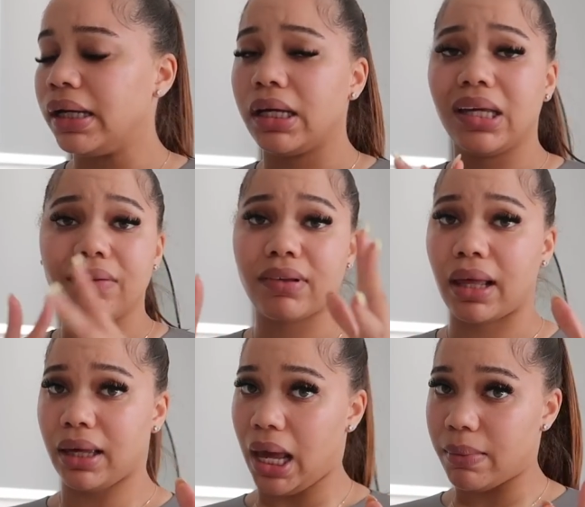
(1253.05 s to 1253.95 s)
he even
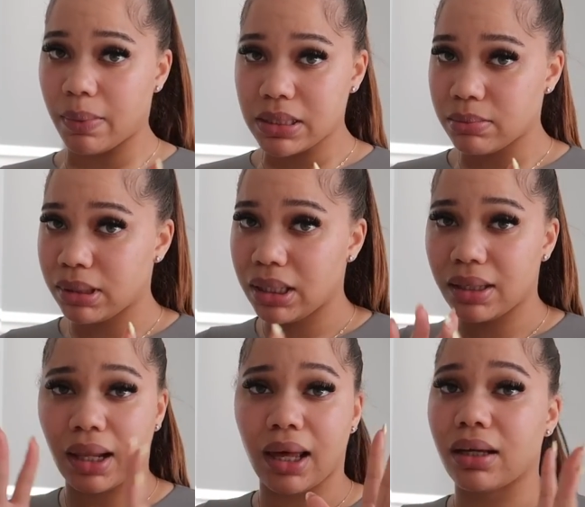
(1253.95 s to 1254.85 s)
like came up to me
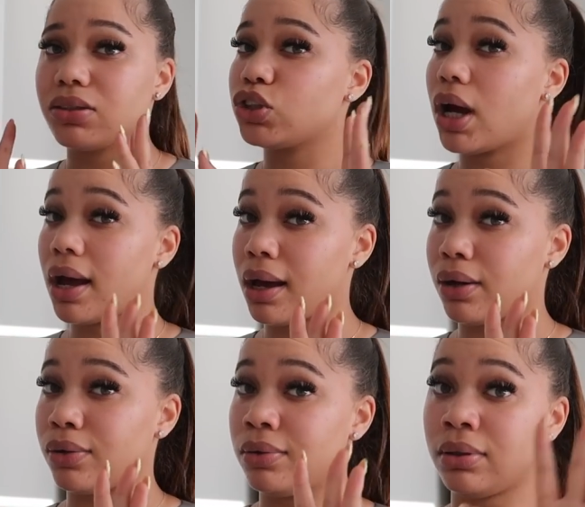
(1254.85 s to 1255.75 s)
and like
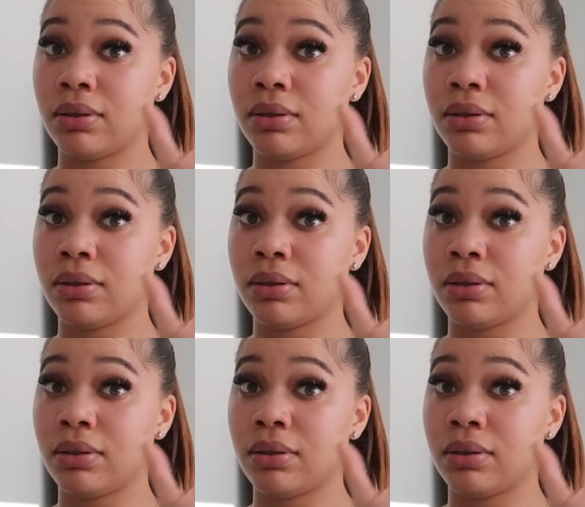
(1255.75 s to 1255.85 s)
child